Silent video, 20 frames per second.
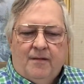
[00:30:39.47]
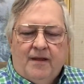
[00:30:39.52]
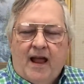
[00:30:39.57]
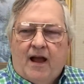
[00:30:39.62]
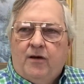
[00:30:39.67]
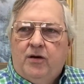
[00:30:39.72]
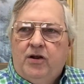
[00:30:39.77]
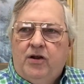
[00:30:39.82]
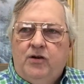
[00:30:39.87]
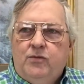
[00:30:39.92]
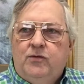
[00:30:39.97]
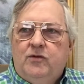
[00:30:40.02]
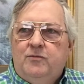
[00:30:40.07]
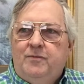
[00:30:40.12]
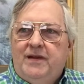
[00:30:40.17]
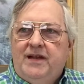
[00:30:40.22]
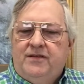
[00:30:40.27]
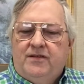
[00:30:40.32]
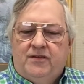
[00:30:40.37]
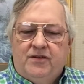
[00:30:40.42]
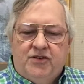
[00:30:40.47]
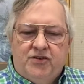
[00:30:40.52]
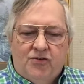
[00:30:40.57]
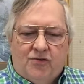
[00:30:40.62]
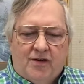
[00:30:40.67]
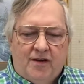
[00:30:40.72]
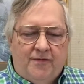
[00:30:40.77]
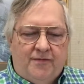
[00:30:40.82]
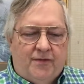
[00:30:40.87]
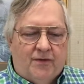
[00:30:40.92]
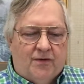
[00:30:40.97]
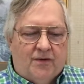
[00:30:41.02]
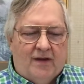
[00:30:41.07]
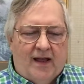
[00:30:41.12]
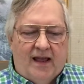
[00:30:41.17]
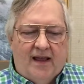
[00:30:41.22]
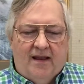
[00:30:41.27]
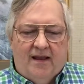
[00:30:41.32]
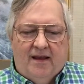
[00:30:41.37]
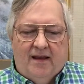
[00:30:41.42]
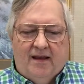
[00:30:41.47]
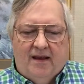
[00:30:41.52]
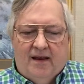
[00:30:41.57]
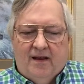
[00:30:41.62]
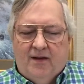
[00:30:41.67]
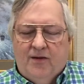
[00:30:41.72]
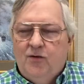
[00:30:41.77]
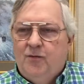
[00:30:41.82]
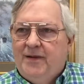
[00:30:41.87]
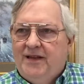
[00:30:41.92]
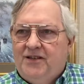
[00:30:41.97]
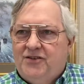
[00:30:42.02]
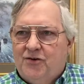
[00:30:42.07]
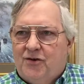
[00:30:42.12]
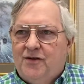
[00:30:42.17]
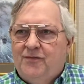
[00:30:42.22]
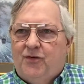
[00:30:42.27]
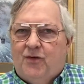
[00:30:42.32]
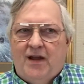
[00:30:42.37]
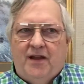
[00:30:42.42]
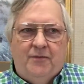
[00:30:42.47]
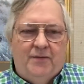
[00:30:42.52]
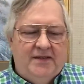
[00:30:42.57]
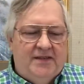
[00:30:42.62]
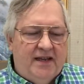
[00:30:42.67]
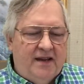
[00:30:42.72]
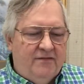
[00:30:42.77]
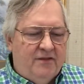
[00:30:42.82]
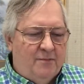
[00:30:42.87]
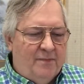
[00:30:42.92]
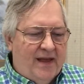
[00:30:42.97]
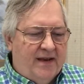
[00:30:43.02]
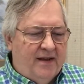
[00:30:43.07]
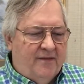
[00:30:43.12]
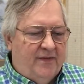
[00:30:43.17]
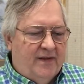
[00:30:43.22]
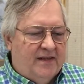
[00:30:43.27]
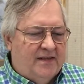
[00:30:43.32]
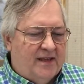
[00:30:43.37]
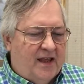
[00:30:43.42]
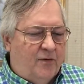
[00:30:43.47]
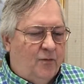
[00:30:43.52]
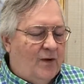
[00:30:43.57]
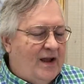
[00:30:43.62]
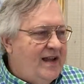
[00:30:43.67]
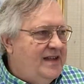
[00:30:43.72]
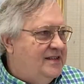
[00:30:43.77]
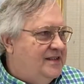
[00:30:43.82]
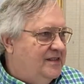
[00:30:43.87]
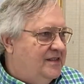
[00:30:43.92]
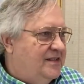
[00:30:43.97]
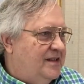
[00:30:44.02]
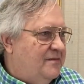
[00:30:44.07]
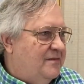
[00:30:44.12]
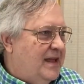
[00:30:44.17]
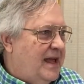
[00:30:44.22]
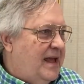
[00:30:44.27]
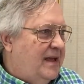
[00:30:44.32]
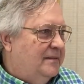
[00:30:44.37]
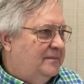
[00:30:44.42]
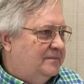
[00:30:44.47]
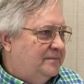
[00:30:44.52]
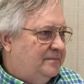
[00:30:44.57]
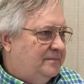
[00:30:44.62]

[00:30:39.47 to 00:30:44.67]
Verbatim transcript: Now, who will be the joyful and who will be joyful and receive the benefits and wages of that?